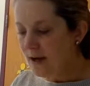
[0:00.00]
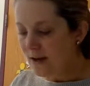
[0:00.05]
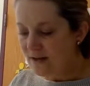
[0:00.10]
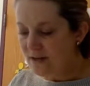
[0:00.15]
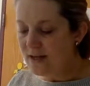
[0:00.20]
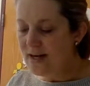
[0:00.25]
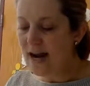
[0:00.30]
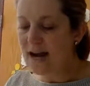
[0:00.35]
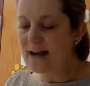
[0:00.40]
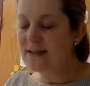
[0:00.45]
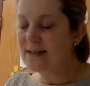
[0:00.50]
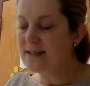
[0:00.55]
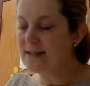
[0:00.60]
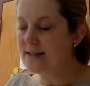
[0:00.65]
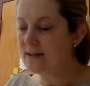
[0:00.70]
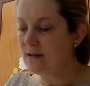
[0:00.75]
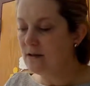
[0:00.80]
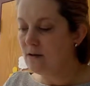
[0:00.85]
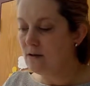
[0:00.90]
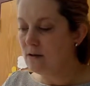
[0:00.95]
The
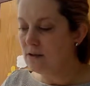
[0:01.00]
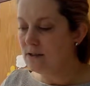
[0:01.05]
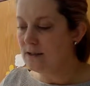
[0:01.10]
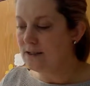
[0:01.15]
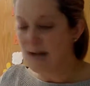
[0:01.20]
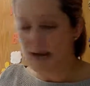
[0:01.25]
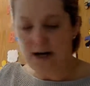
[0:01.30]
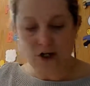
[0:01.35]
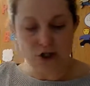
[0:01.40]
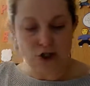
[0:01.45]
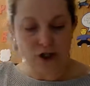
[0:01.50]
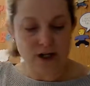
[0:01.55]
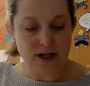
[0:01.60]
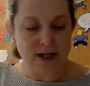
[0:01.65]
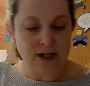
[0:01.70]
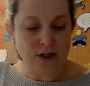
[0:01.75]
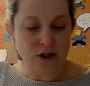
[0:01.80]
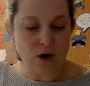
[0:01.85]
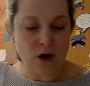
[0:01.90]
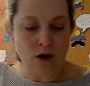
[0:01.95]
next section
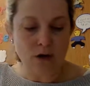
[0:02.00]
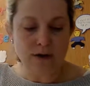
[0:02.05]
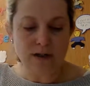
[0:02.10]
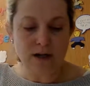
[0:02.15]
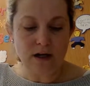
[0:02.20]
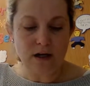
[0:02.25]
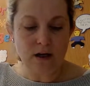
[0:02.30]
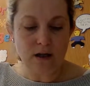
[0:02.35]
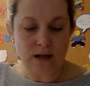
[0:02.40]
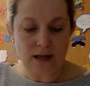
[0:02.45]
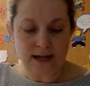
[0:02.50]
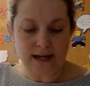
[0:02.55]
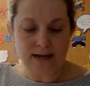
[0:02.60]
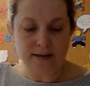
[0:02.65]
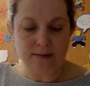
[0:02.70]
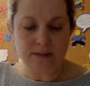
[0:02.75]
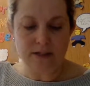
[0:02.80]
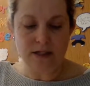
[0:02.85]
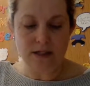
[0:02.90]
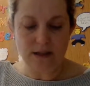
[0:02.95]
is called
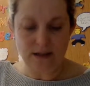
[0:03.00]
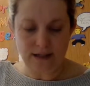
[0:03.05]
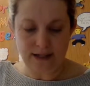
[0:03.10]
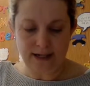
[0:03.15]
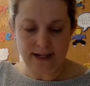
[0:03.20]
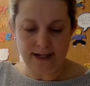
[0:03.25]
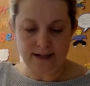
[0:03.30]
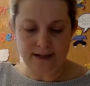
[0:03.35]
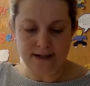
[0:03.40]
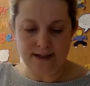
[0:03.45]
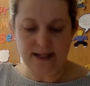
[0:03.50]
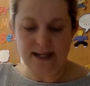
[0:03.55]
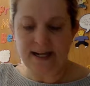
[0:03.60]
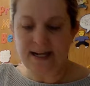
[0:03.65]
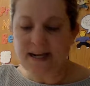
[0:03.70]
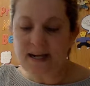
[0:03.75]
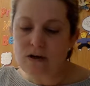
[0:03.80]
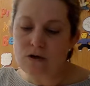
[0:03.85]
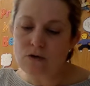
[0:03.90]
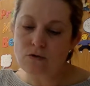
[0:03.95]
Claimed Land
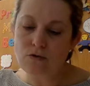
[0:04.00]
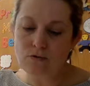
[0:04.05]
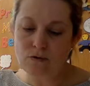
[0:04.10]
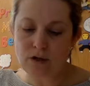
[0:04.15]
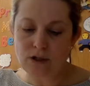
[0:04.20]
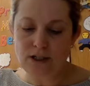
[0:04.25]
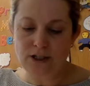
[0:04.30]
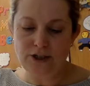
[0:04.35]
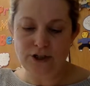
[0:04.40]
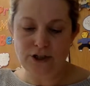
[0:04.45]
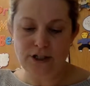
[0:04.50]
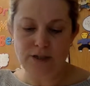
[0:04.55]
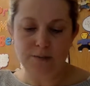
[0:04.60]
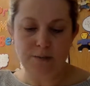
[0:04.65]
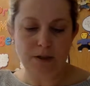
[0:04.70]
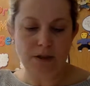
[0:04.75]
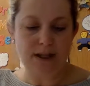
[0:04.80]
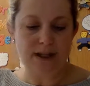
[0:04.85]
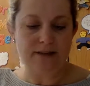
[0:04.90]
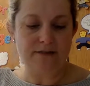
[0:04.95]
and Religious
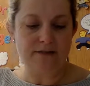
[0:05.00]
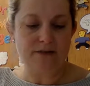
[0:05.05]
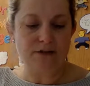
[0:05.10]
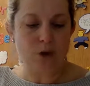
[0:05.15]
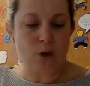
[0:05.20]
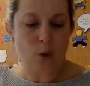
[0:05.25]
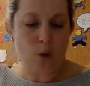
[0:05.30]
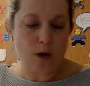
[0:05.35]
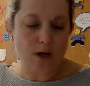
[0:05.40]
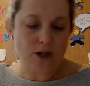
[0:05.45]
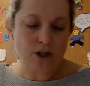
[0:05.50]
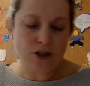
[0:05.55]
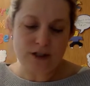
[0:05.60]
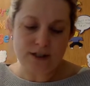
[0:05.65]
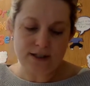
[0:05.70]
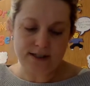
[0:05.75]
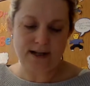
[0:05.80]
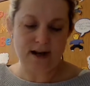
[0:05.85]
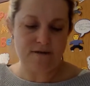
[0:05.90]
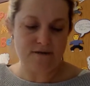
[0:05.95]
Beliefs. So
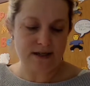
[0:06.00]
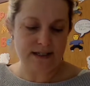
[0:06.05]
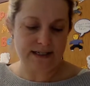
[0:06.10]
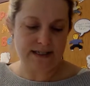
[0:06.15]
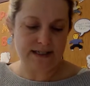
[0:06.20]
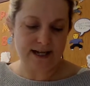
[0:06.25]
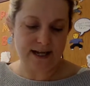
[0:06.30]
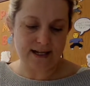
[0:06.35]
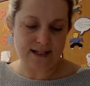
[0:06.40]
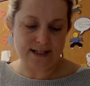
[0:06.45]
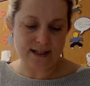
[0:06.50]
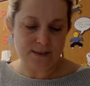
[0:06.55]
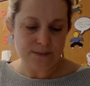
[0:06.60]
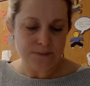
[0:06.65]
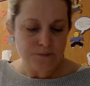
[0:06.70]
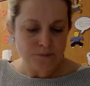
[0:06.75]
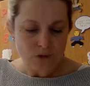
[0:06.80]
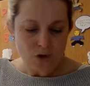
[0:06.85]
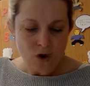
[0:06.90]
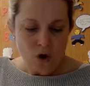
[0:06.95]
question 7 says,
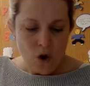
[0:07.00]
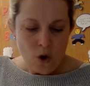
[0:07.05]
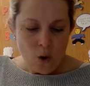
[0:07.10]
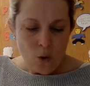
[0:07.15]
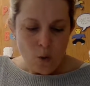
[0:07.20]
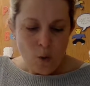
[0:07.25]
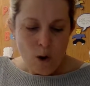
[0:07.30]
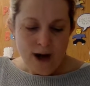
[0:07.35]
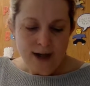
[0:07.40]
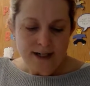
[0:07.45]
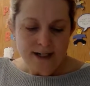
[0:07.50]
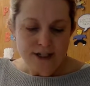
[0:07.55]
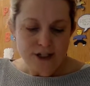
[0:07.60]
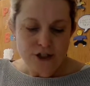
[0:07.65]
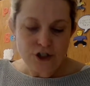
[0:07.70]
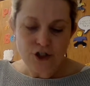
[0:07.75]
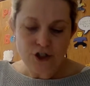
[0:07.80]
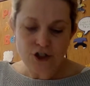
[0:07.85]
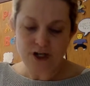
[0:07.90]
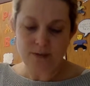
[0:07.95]
why
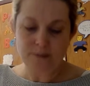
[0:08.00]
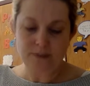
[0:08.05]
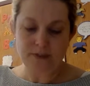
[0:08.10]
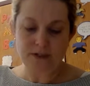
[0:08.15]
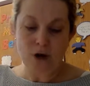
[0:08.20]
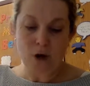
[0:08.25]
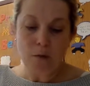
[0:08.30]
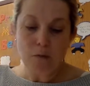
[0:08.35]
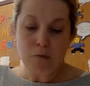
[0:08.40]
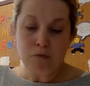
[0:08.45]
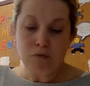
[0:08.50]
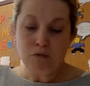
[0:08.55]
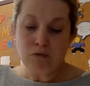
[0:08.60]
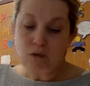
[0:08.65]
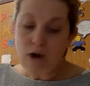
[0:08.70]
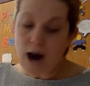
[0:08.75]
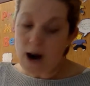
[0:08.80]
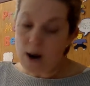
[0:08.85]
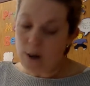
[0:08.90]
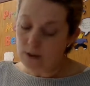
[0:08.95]
did ships
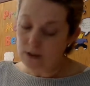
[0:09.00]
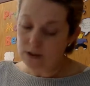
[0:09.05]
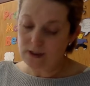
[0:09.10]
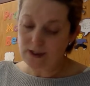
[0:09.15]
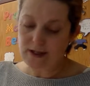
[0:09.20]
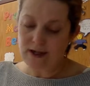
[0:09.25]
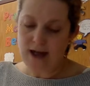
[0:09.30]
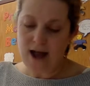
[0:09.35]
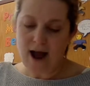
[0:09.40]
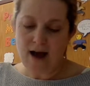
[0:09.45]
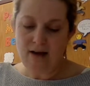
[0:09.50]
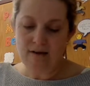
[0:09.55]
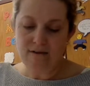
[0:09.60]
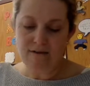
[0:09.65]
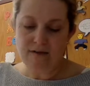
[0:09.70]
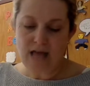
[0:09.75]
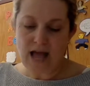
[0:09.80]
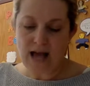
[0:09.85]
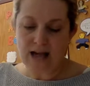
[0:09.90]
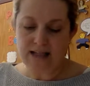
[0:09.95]
proudly have
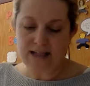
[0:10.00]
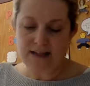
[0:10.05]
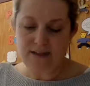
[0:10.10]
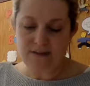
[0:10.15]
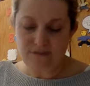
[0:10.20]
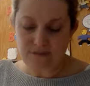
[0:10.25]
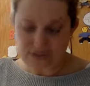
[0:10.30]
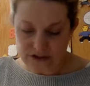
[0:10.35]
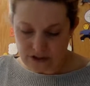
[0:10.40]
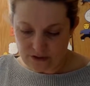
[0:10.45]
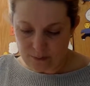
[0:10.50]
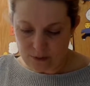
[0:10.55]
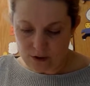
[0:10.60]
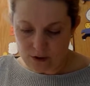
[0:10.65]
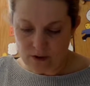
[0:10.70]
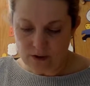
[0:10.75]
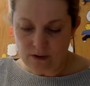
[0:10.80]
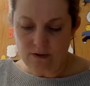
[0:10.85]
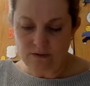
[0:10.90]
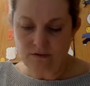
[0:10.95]
flags
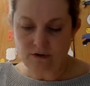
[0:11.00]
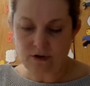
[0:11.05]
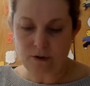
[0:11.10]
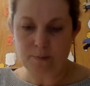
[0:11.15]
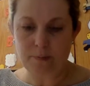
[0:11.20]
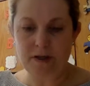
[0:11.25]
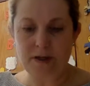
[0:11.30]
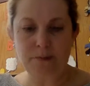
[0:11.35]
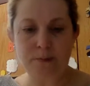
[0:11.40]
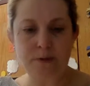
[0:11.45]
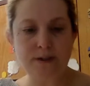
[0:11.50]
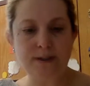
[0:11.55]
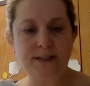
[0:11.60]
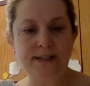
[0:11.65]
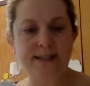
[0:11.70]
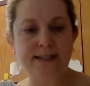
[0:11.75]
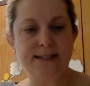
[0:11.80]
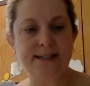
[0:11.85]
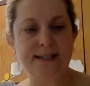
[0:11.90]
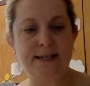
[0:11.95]
visible for people to
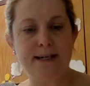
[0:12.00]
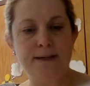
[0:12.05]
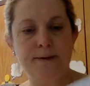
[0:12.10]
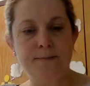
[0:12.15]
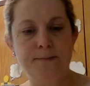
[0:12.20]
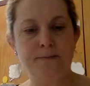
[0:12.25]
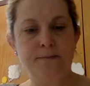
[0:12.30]
see?